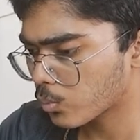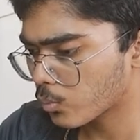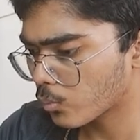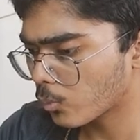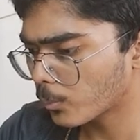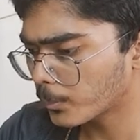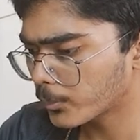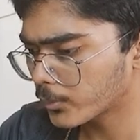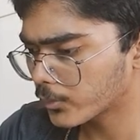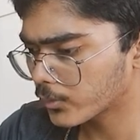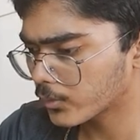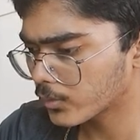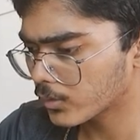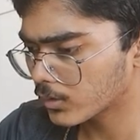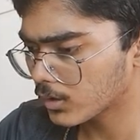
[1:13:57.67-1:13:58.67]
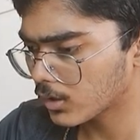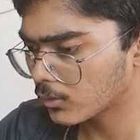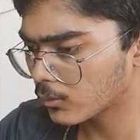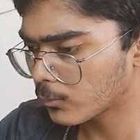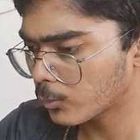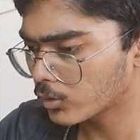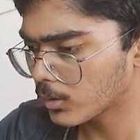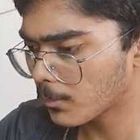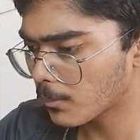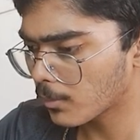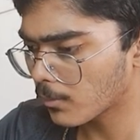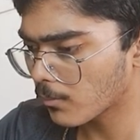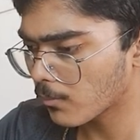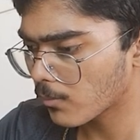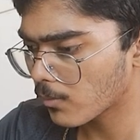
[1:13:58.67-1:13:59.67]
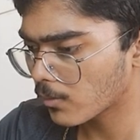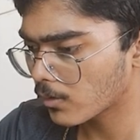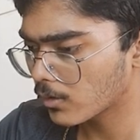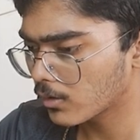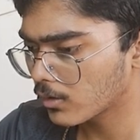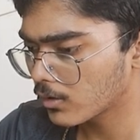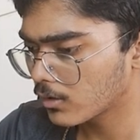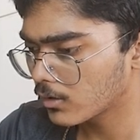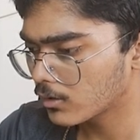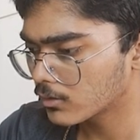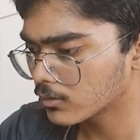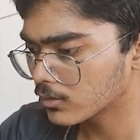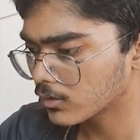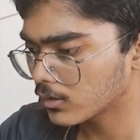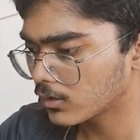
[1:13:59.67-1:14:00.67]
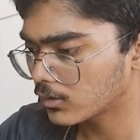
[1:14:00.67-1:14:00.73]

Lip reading: Oops, there's a phone number. Shri